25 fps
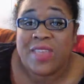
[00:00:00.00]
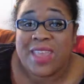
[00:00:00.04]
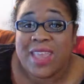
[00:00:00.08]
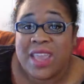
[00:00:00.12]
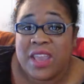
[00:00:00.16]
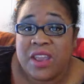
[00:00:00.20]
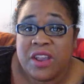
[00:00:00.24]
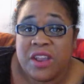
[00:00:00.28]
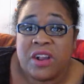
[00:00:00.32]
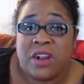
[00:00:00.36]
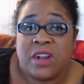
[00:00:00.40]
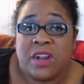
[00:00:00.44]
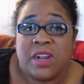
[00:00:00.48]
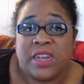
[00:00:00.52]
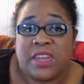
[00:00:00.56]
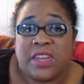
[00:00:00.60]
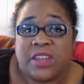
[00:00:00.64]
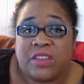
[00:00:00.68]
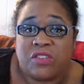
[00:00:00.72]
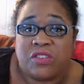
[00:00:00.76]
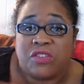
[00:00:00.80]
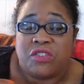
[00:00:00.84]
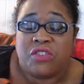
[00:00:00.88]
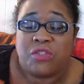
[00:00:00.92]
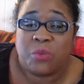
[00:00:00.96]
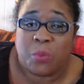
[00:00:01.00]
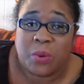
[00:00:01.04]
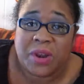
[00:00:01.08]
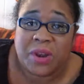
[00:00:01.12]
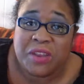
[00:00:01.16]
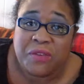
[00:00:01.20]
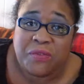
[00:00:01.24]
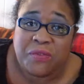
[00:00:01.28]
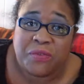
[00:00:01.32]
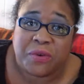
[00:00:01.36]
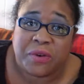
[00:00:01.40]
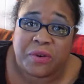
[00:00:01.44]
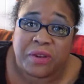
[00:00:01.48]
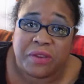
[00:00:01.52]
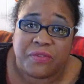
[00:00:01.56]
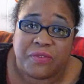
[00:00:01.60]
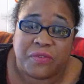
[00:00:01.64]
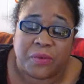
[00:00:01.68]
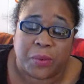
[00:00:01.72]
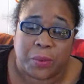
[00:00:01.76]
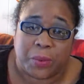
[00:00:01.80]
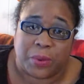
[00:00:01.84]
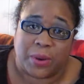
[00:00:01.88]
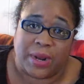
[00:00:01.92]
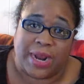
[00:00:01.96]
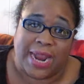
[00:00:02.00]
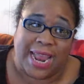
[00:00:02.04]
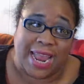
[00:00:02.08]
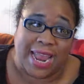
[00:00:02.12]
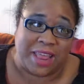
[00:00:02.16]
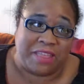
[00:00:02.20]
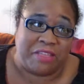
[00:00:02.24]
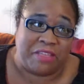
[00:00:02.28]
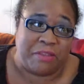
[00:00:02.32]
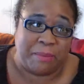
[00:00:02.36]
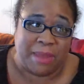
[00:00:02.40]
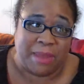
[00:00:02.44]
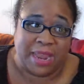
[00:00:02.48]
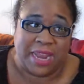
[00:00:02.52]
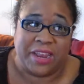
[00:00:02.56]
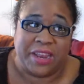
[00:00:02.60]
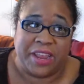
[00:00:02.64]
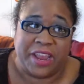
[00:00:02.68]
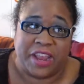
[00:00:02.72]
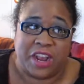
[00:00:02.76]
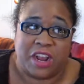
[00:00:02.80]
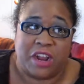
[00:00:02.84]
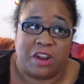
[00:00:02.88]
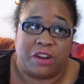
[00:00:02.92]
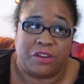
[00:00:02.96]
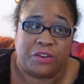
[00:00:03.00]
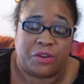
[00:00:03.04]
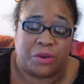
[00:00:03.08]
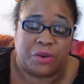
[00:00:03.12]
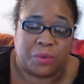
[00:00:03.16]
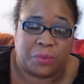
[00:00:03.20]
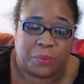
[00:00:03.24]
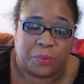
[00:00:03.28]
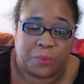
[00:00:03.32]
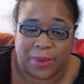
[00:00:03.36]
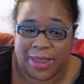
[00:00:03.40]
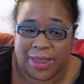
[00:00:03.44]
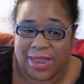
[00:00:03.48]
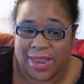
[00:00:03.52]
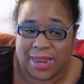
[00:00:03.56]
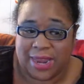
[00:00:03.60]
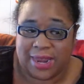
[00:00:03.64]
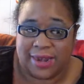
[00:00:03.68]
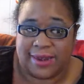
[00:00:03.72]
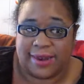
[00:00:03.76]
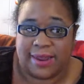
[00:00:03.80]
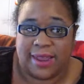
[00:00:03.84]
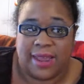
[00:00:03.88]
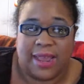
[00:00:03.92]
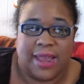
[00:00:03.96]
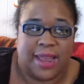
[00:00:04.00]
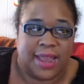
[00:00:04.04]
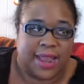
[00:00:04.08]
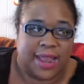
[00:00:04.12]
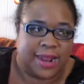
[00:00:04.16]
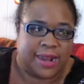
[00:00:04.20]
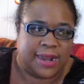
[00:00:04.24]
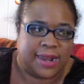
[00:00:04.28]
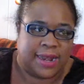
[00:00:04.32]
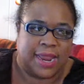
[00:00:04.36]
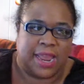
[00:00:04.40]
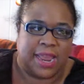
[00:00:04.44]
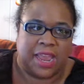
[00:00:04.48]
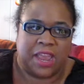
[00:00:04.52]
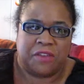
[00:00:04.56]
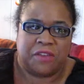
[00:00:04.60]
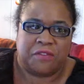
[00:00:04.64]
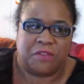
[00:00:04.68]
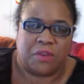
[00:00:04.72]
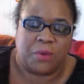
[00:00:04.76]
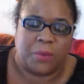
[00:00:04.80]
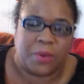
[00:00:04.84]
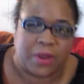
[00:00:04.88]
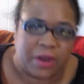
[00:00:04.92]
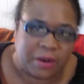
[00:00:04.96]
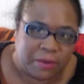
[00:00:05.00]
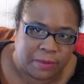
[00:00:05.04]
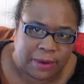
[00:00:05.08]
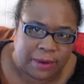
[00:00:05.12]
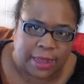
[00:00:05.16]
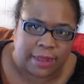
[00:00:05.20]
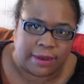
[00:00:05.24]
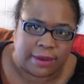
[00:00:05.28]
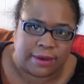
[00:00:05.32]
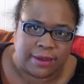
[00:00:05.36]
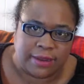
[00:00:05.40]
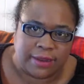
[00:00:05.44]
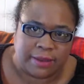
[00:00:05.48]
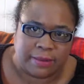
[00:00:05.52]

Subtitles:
The year is 2044 and the main character, Wade, and everyone around